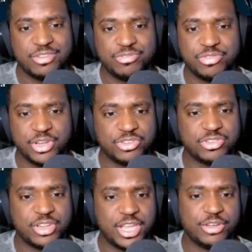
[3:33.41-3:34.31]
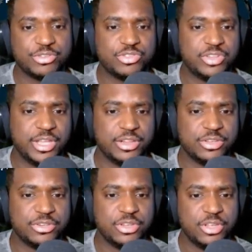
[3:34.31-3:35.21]
various layouts
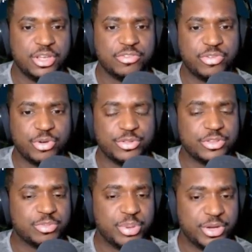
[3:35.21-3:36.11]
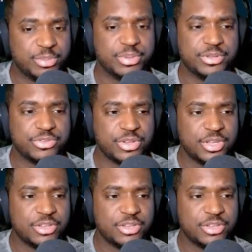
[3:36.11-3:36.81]
tailored for this purpose.